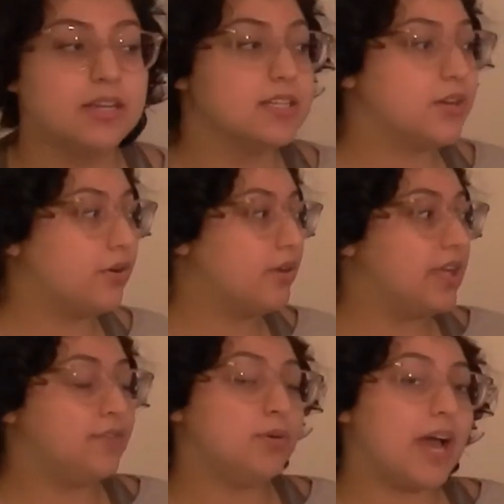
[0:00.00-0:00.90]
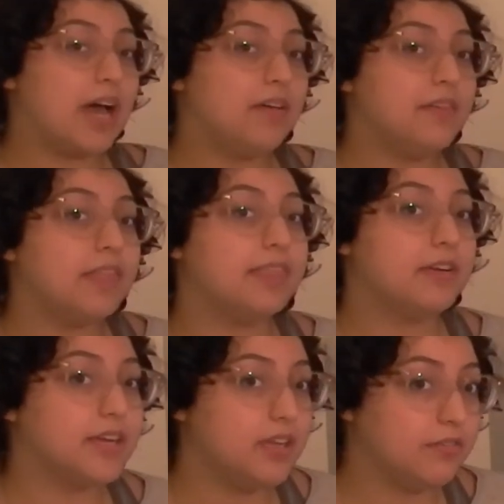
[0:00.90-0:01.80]
So, if you have
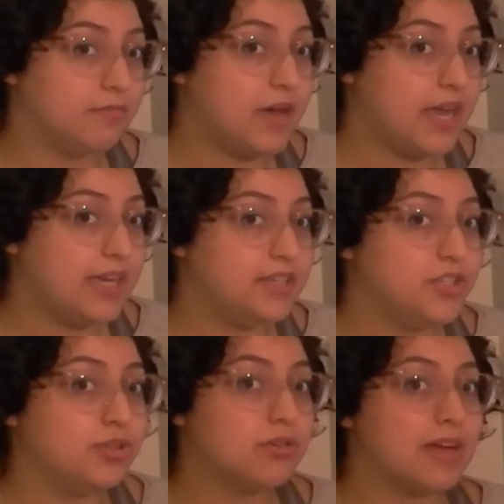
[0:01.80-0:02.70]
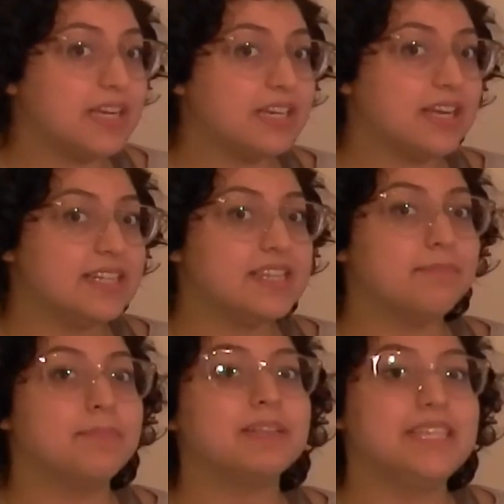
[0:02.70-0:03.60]
theory of mind, you can recognize
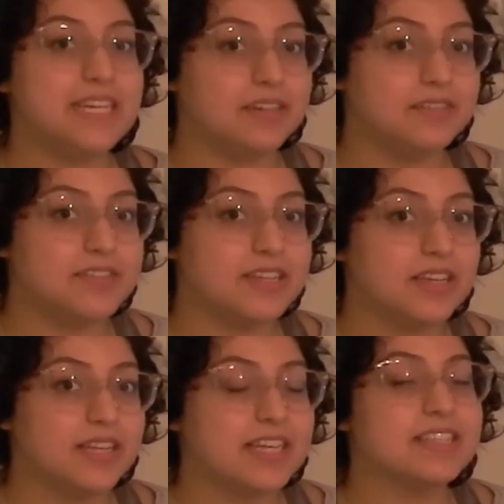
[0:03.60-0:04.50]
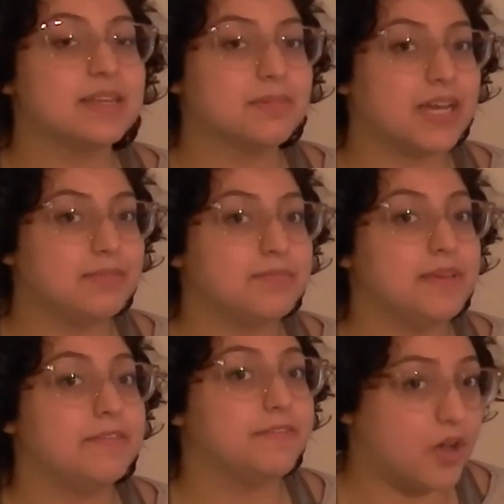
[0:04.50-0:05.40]
that beliefs can sometimes
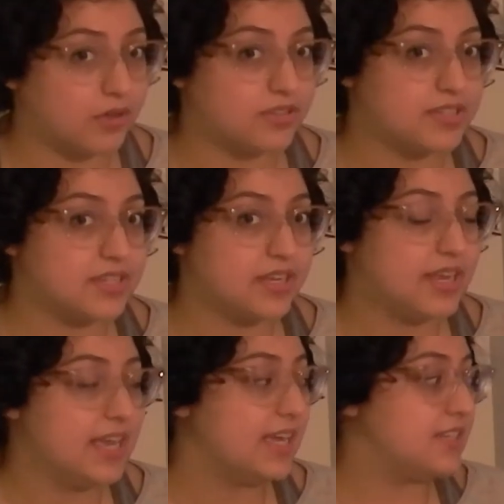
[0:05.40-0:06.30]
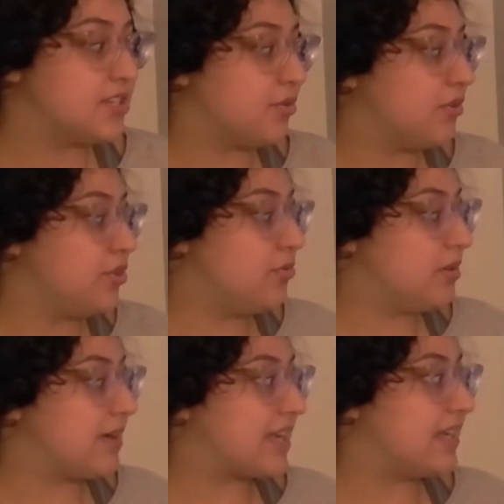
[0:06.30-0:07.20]
be false. And so you
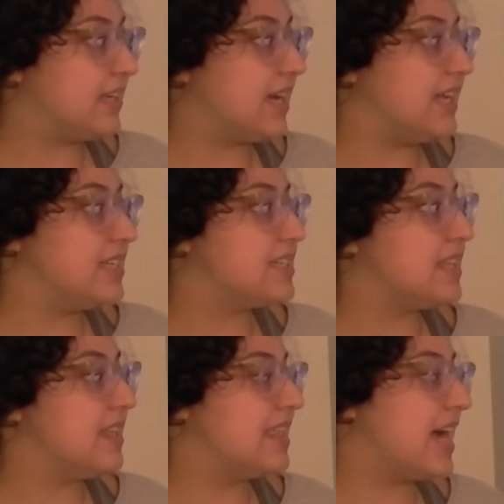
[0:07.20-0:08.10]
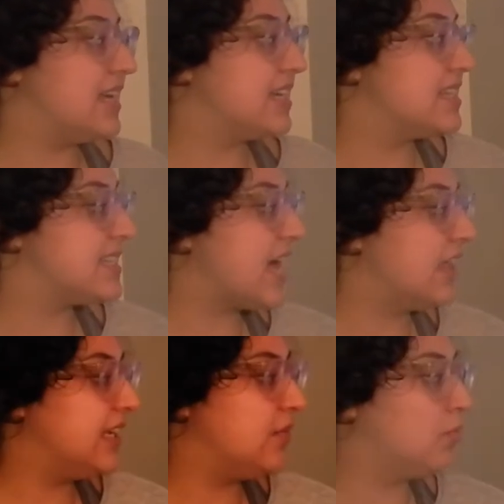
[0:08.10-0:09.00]
would recognize that
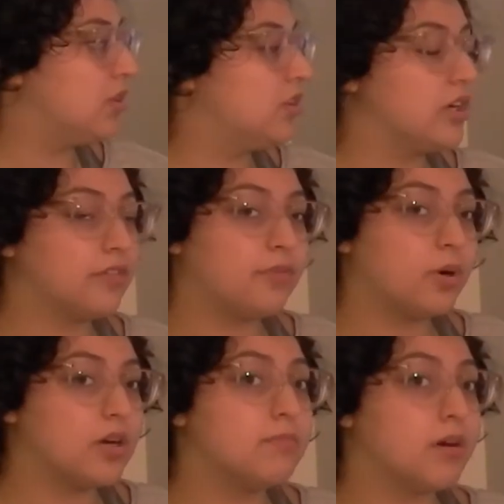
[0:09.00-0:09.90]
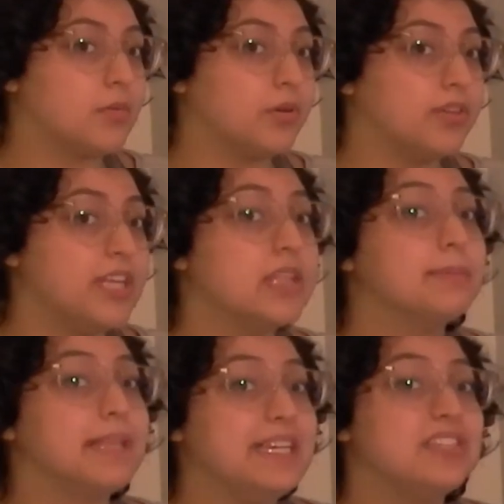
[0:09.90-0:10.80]
Sally would look for her marble in
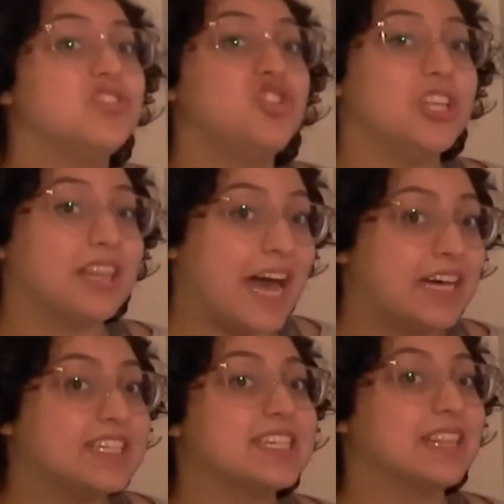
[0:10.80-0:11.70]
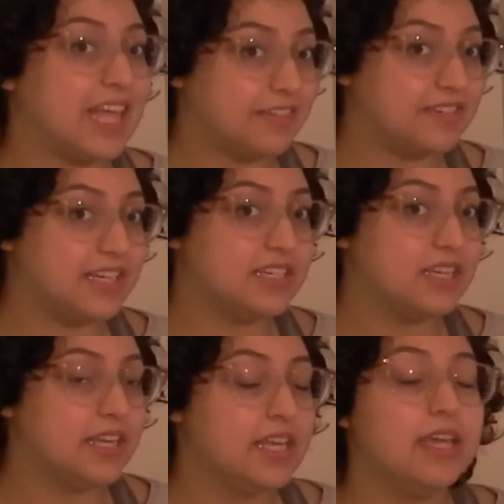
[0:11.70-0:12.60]
the place she last left it.
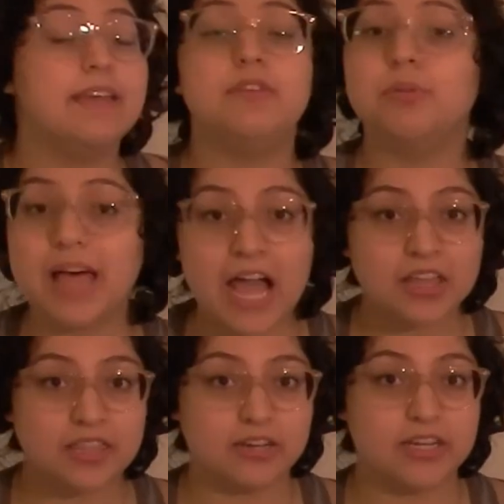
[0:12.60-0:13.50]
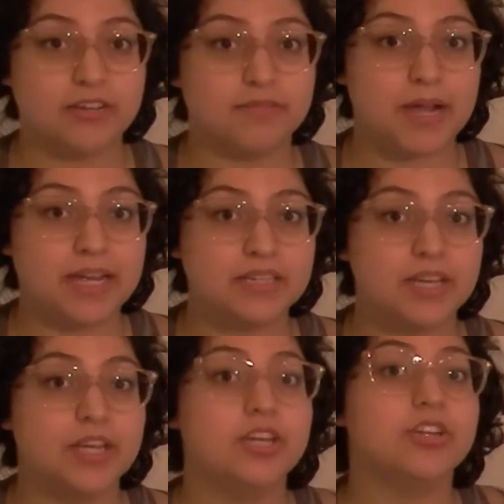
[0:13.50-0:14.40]
If you lack theory mind,
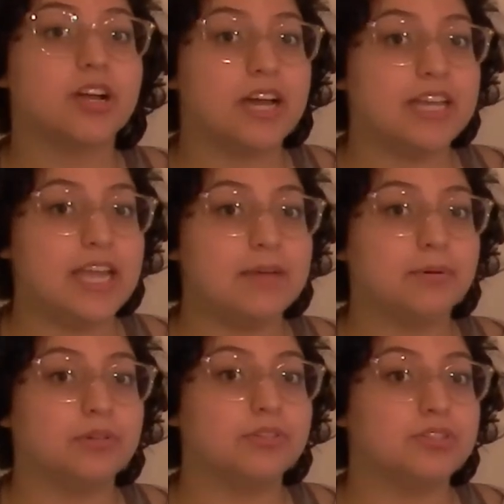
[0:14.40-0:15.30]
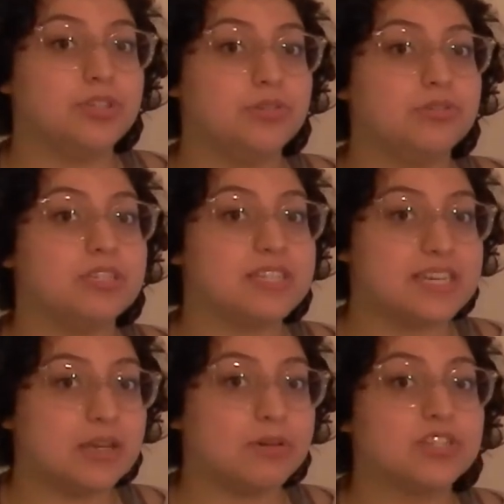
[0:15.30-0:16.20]
you're unable to
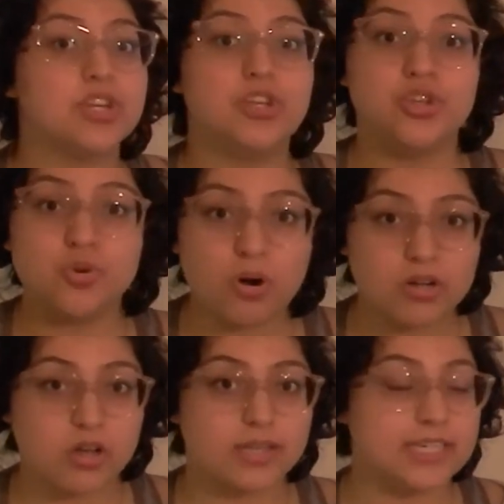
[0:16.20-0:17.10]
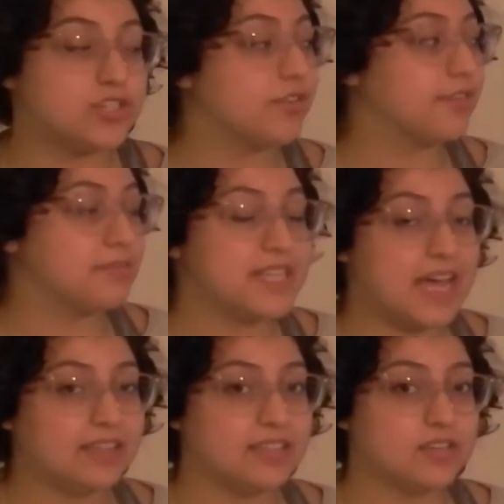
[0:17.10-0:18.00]
distinguish your knowledge from
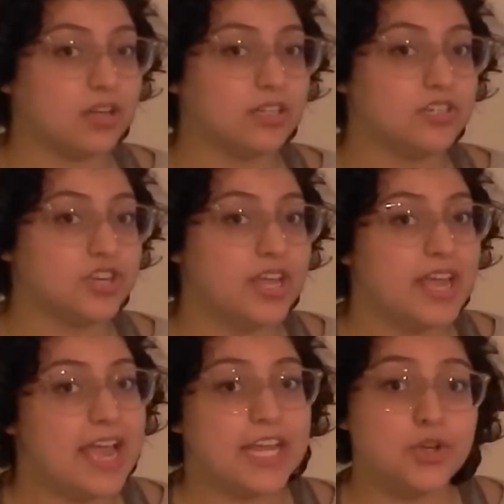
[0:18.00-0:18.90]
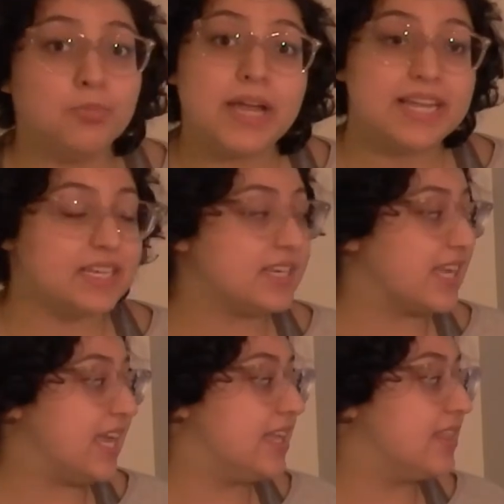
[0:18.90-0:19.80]
Sally's knowledge, and you might
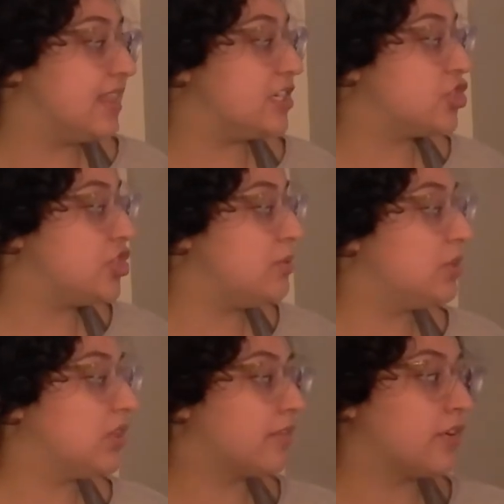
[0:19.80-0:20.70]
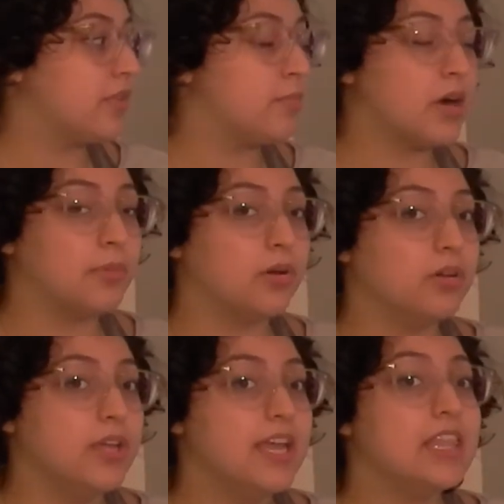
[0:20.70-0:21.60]
indicate that she would look for the
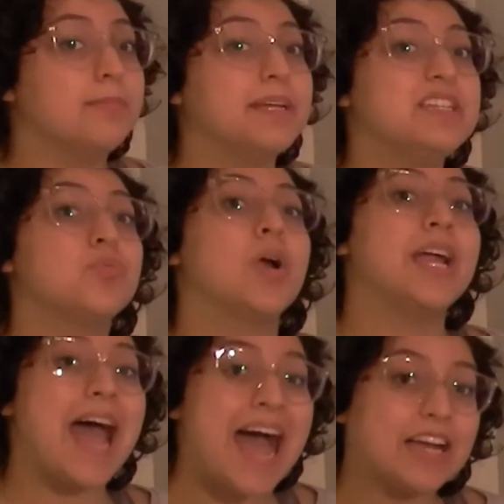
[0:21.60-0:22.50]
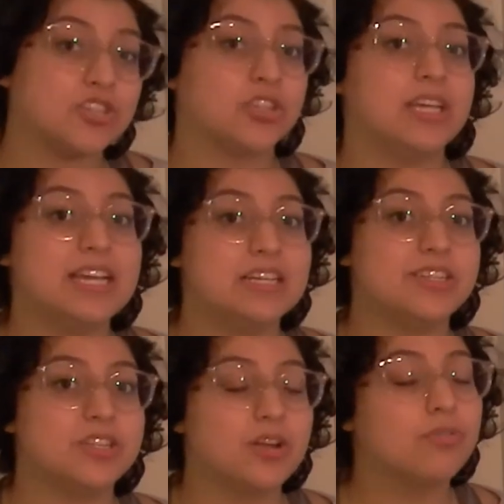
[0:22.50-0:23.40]
marble in the place where it actually
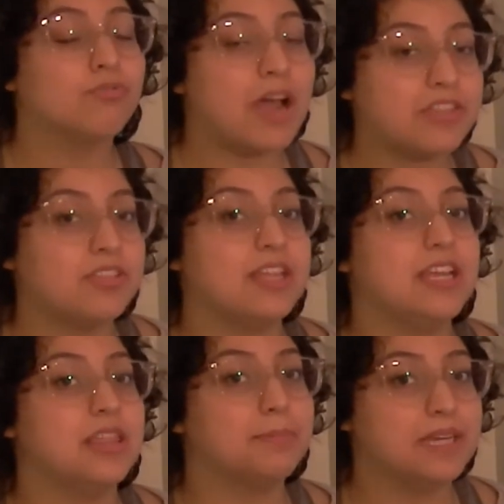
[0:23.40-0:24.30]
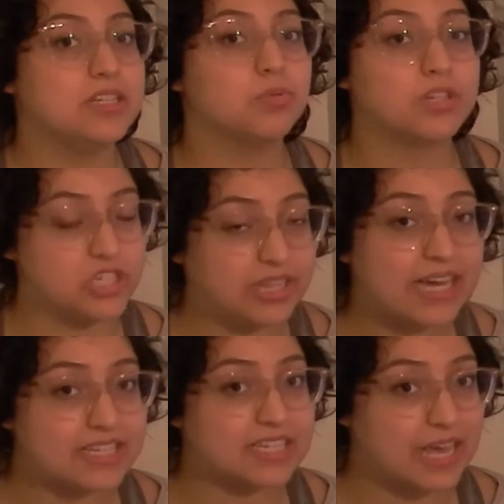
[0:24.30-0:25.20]
is, rather than in the place where she
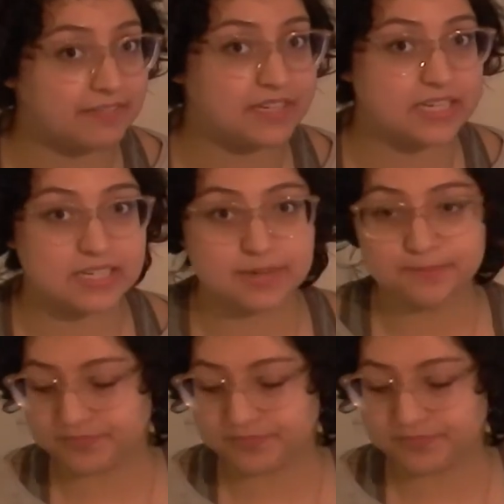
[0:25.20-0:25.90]
last left it.